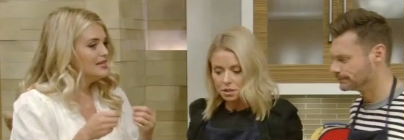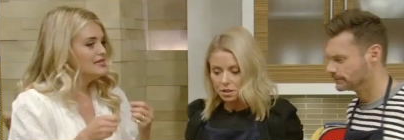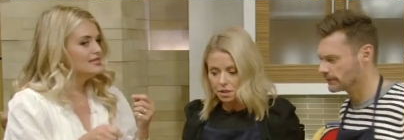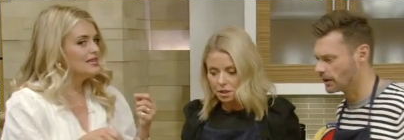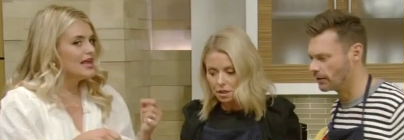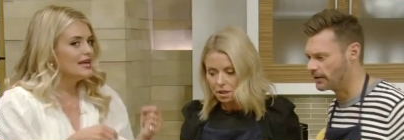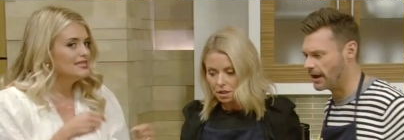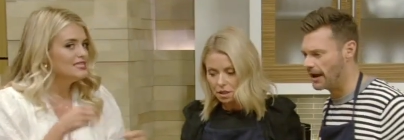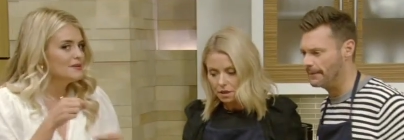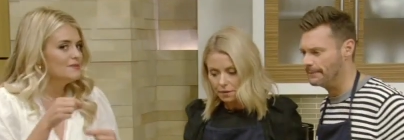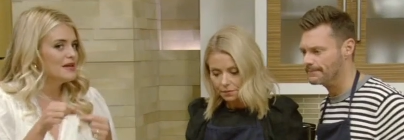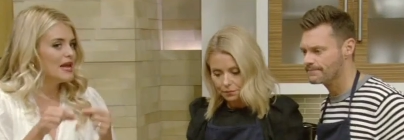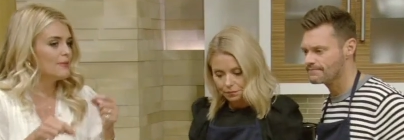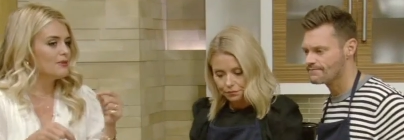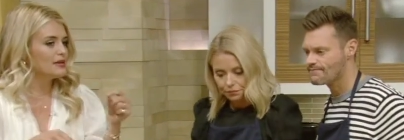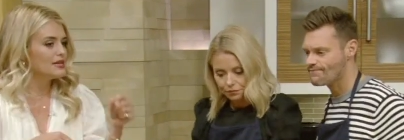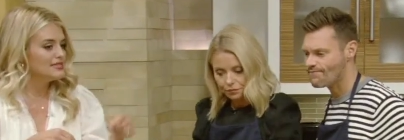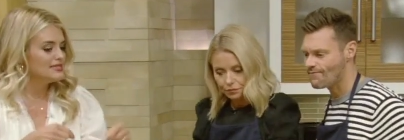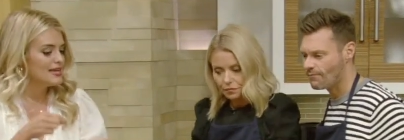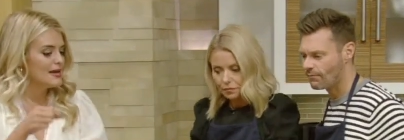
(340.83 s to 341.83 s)
Speaker 1: Kids like to be
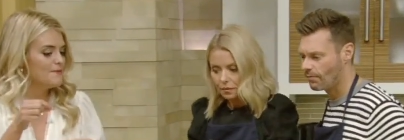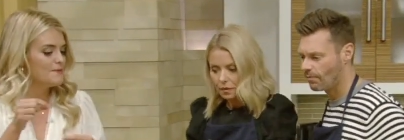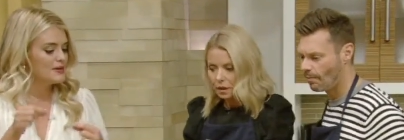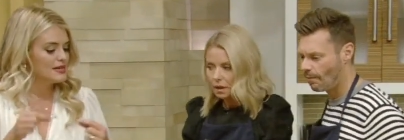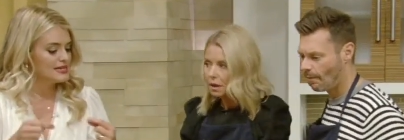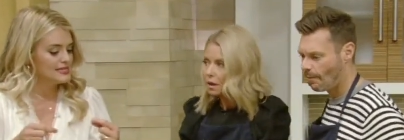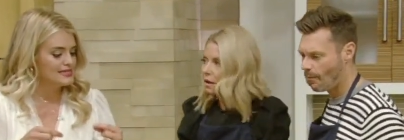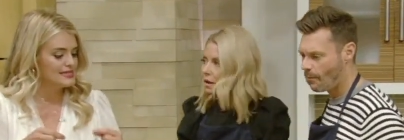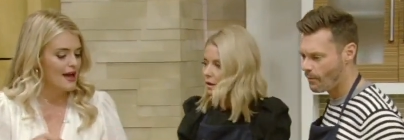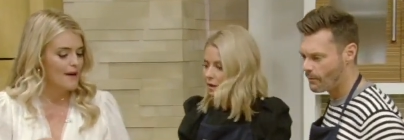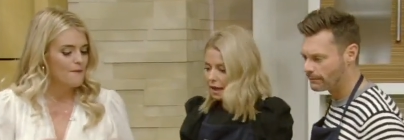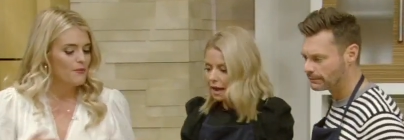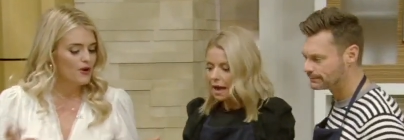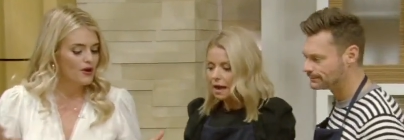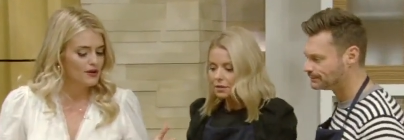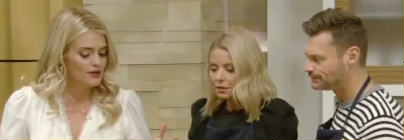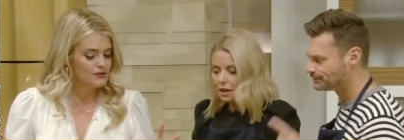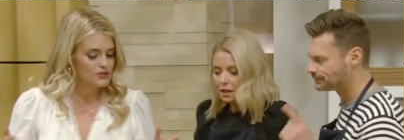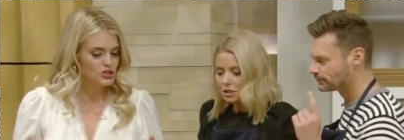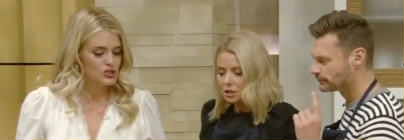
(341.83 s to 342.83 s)
able to dip and assemble.
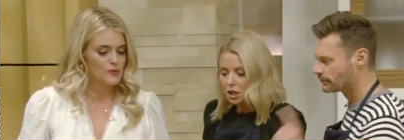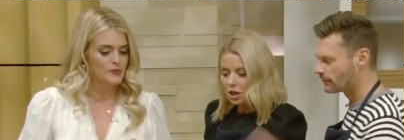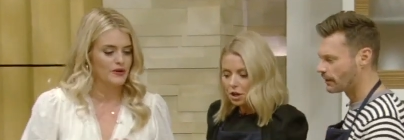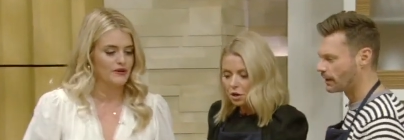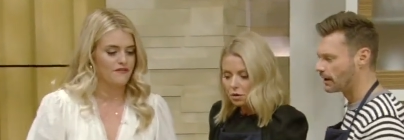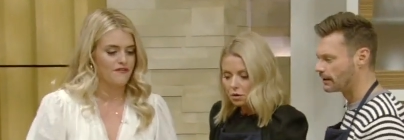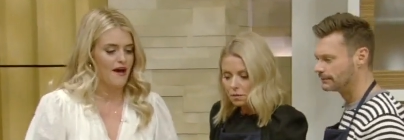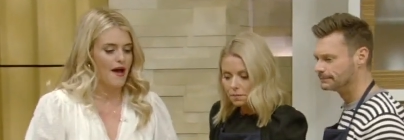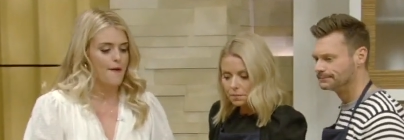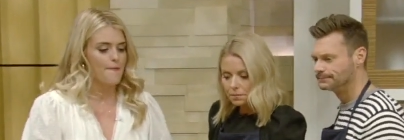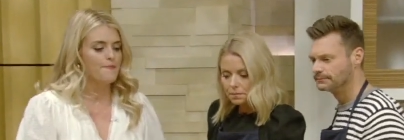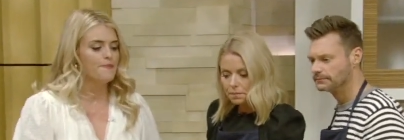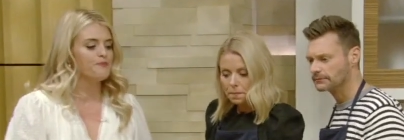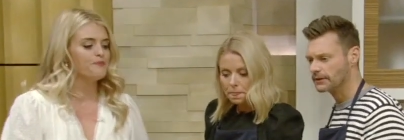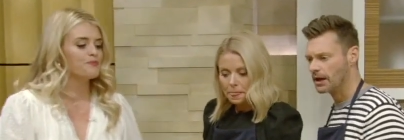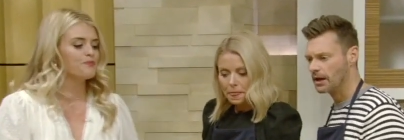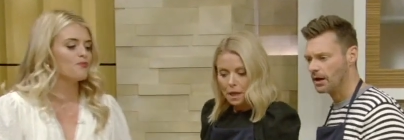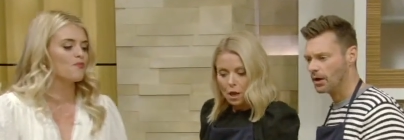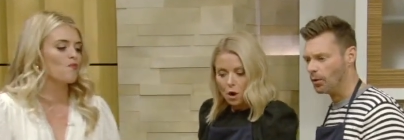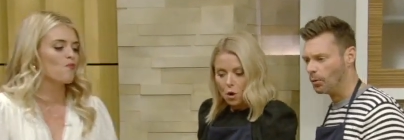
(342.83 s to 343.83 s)
Yeah, they do. Fun.
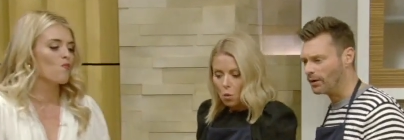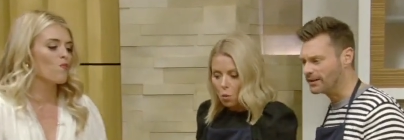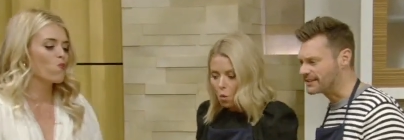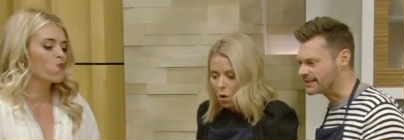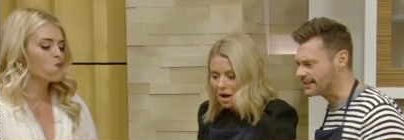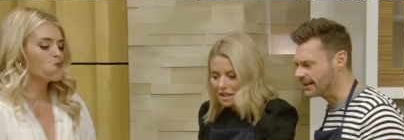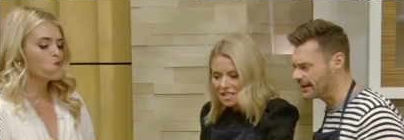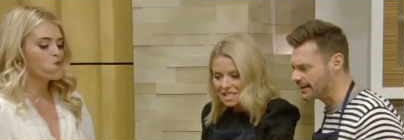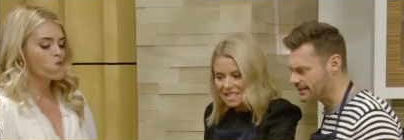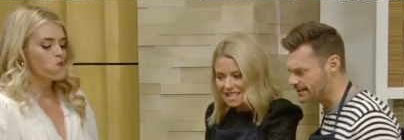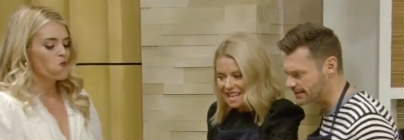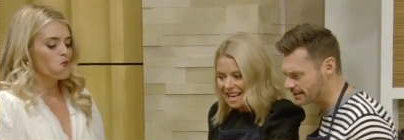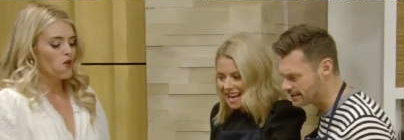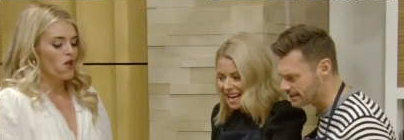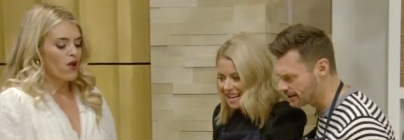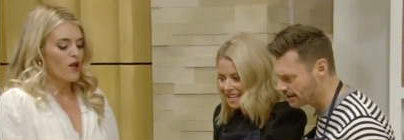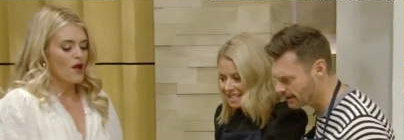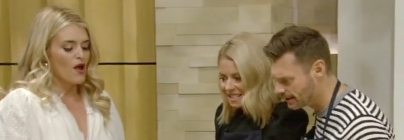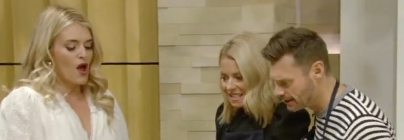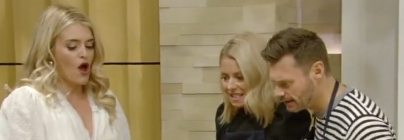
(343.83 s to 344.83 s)
What's, What's this?
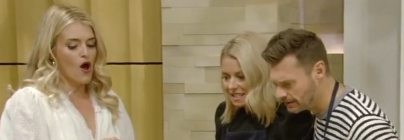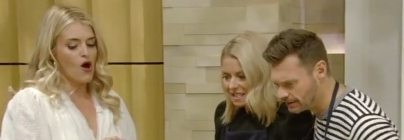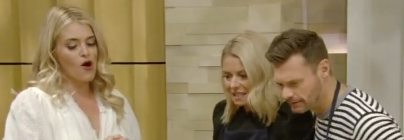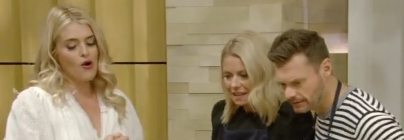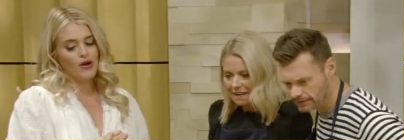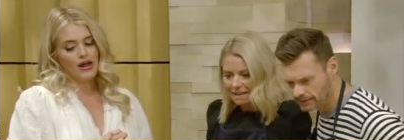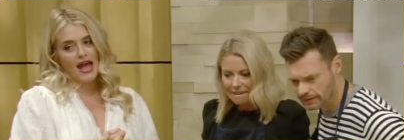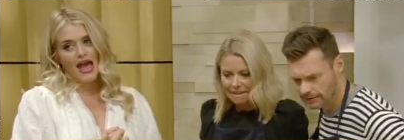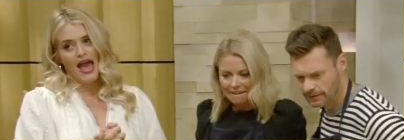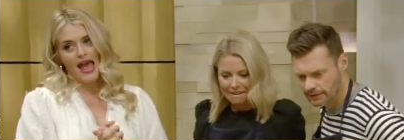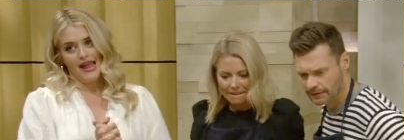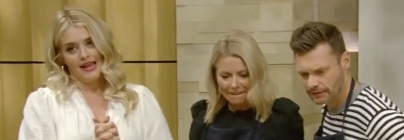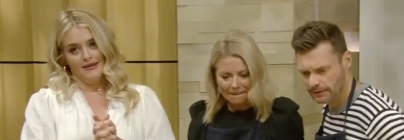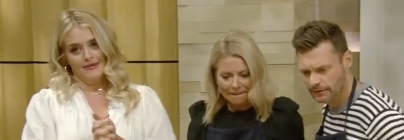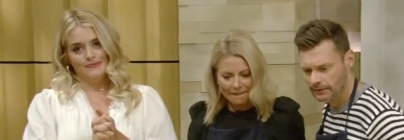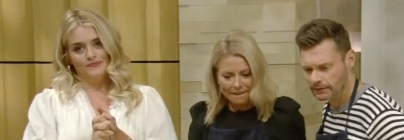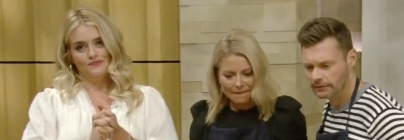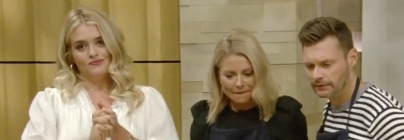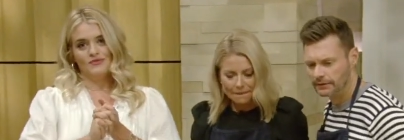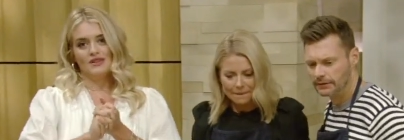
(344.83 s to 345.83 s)
this? Okay.
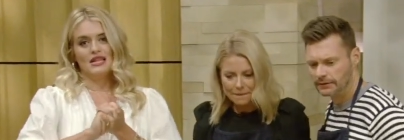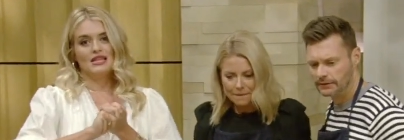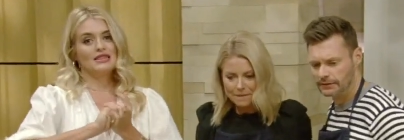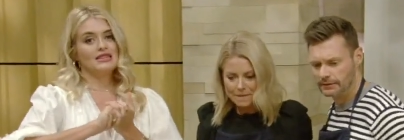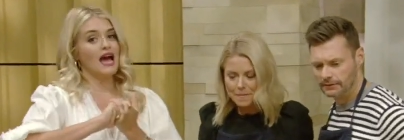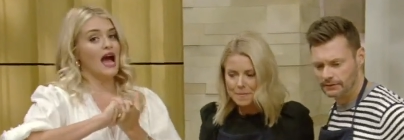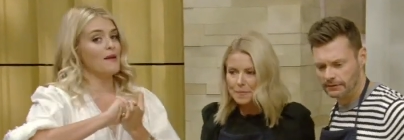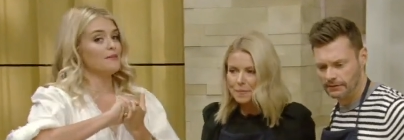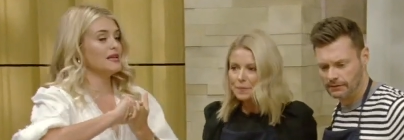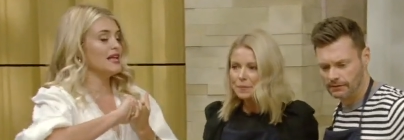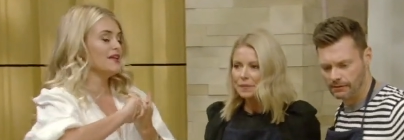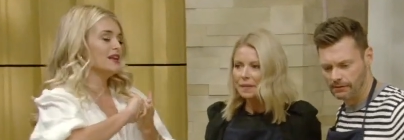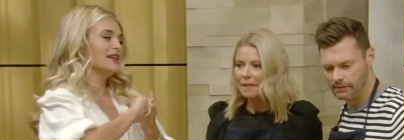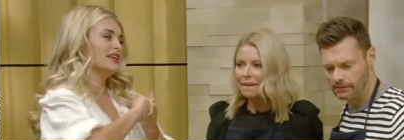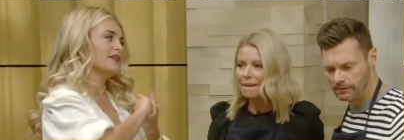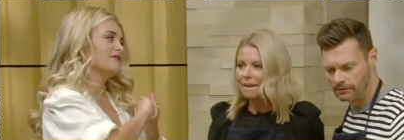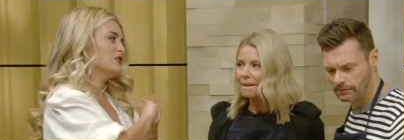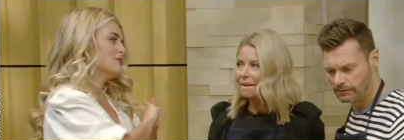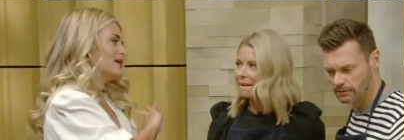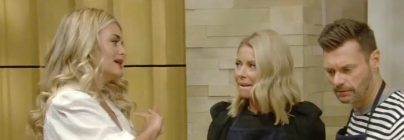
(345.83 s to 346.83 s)
I'm gonna
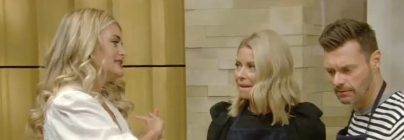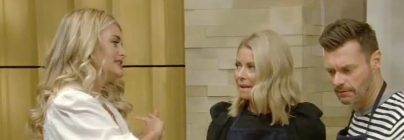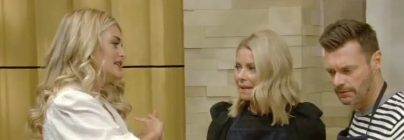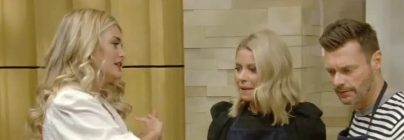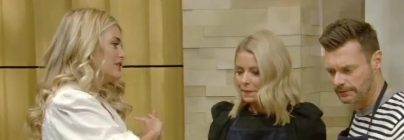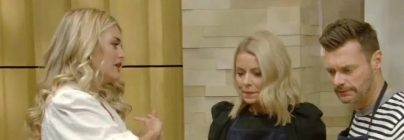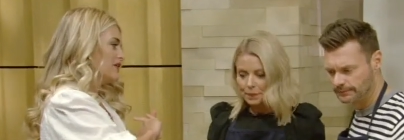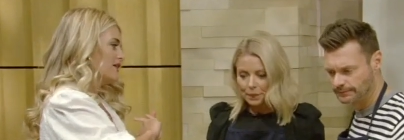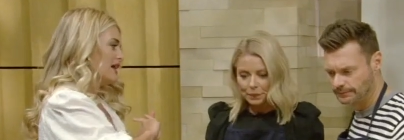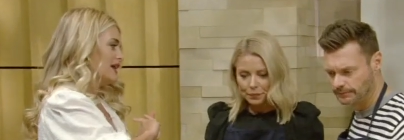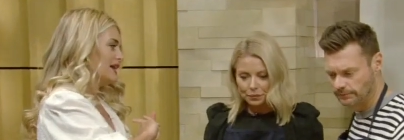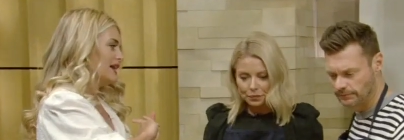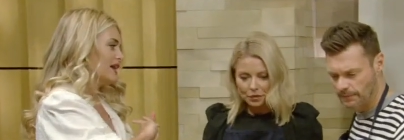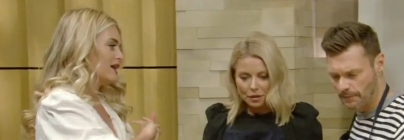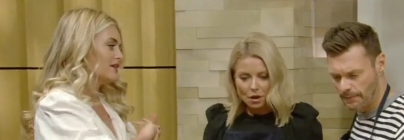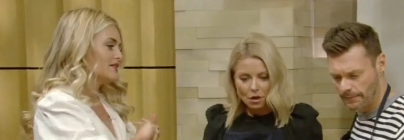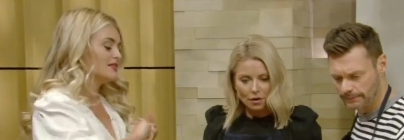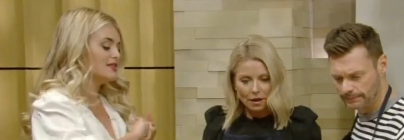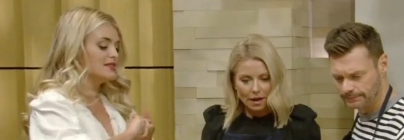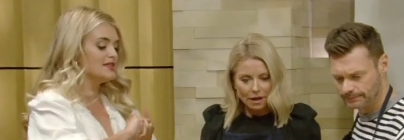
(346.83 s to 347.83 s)
give you my secret right
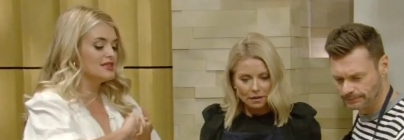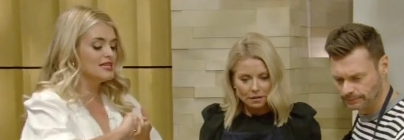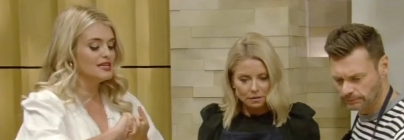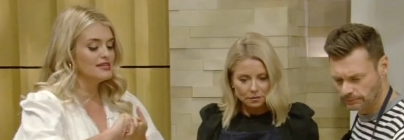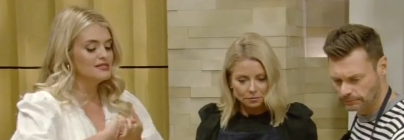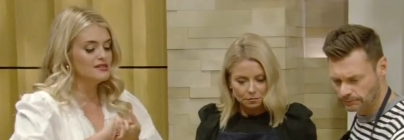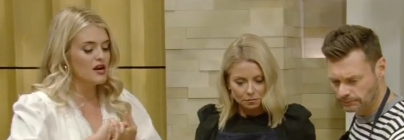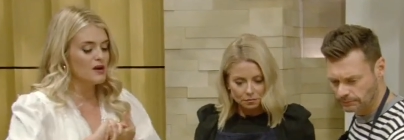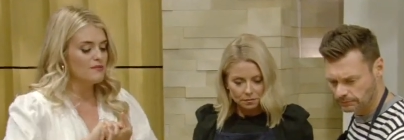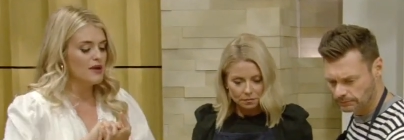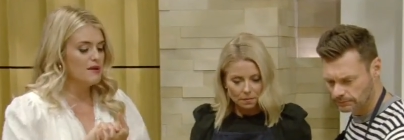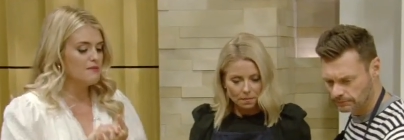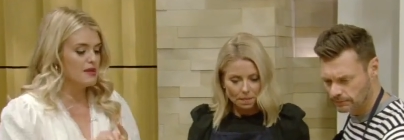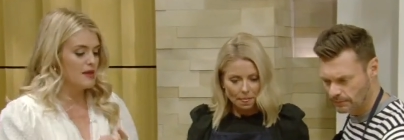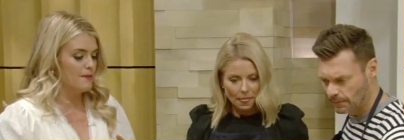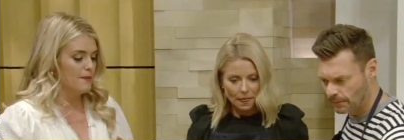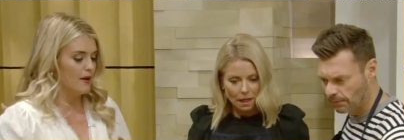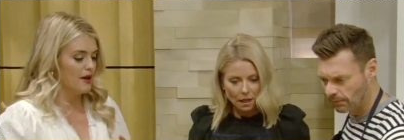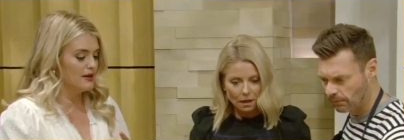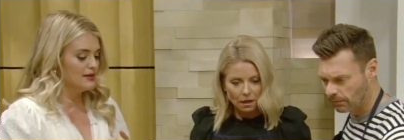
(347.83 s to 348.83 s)
here. Okay. These are my
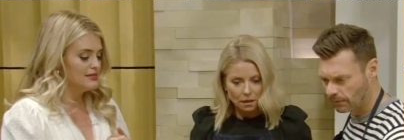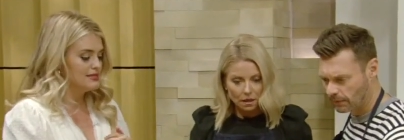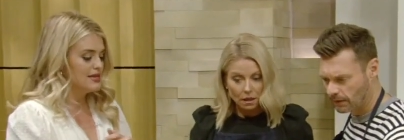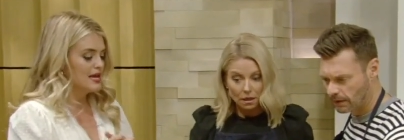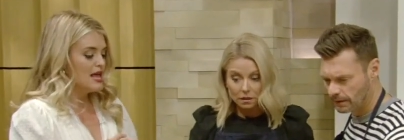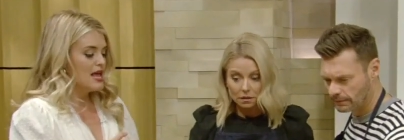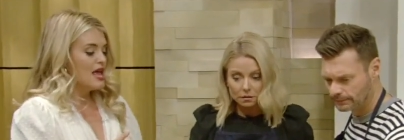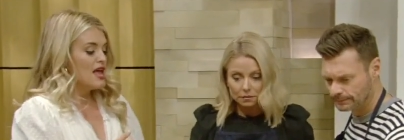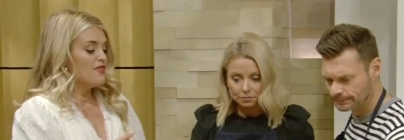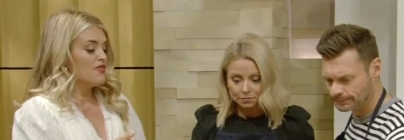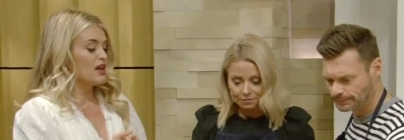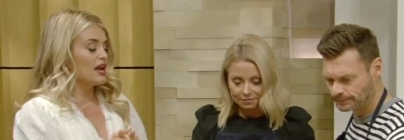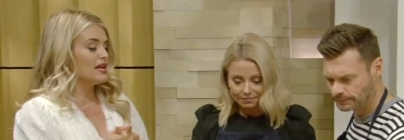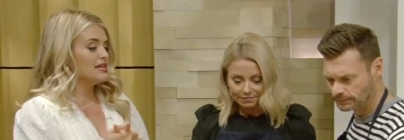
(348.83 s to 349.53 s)
meatballs that